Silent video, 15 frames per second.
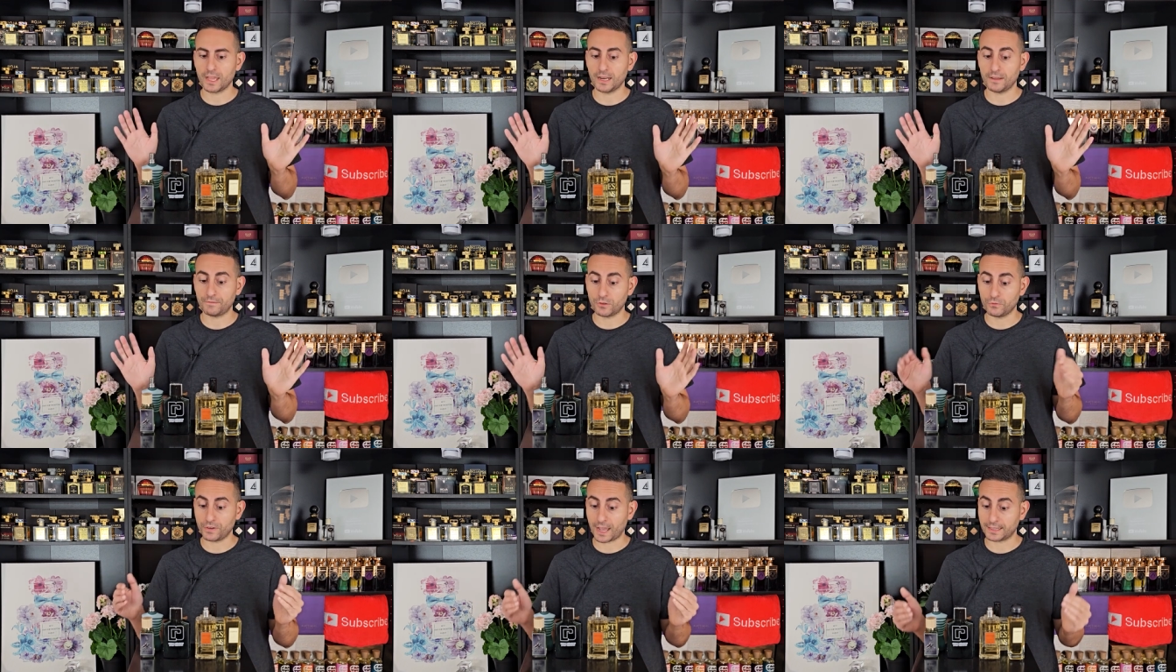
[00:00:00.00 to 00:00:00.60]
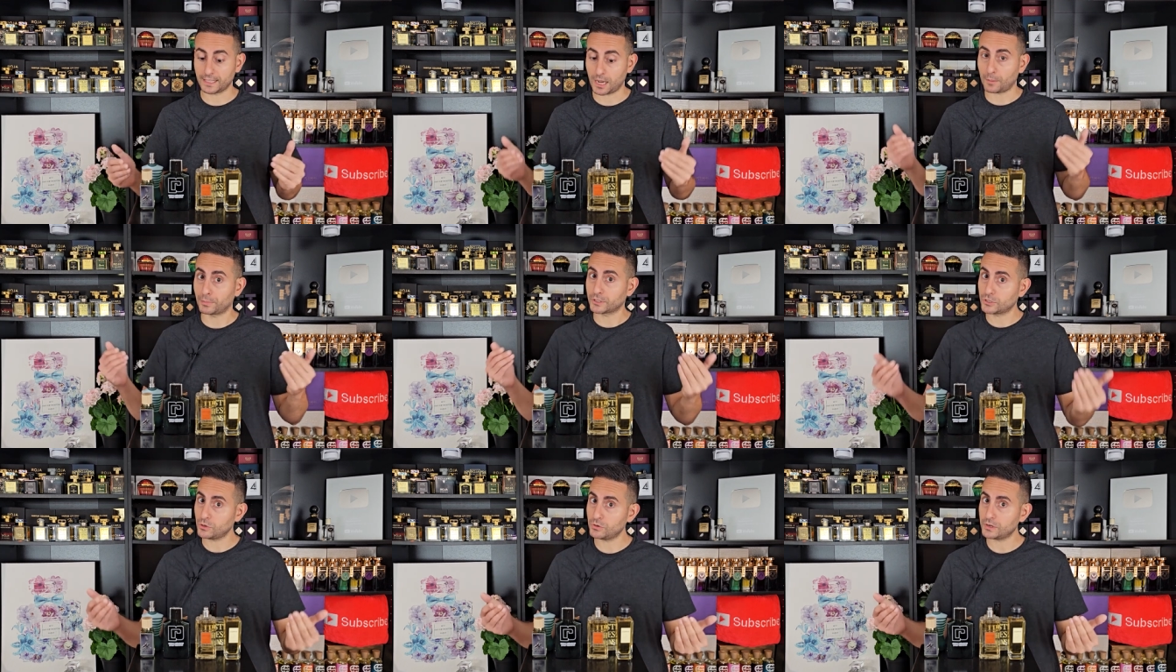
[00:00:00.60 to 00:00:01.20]
And if you've had the
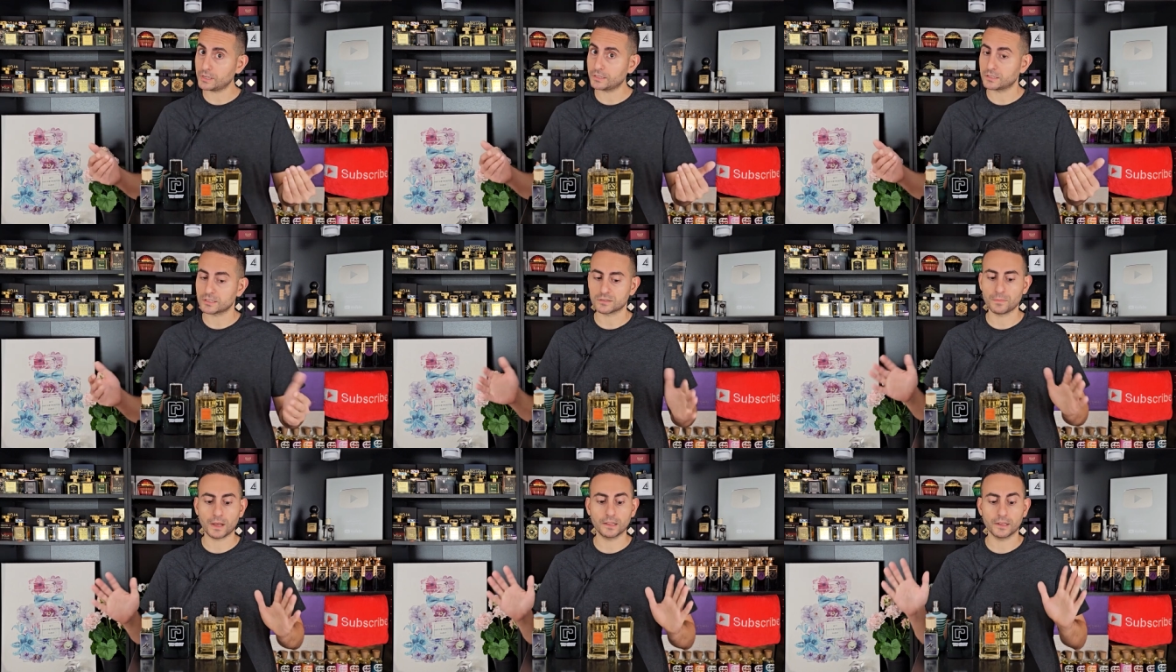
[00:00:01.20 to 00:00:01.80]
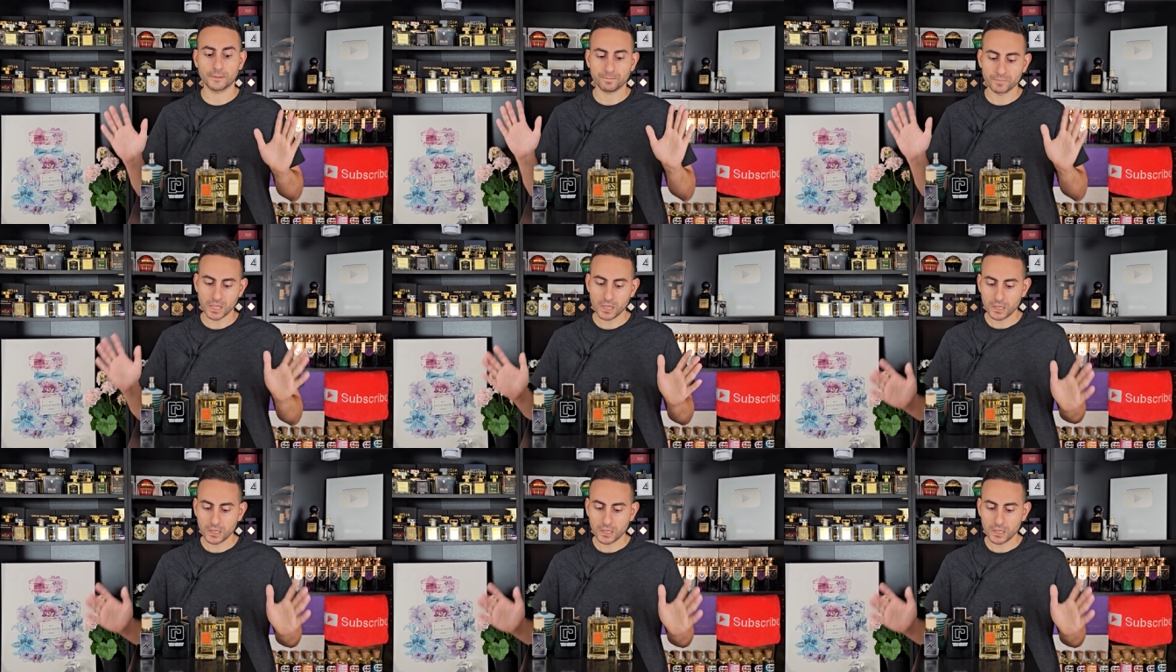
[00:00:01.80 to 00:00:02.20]
opportunity to smell it,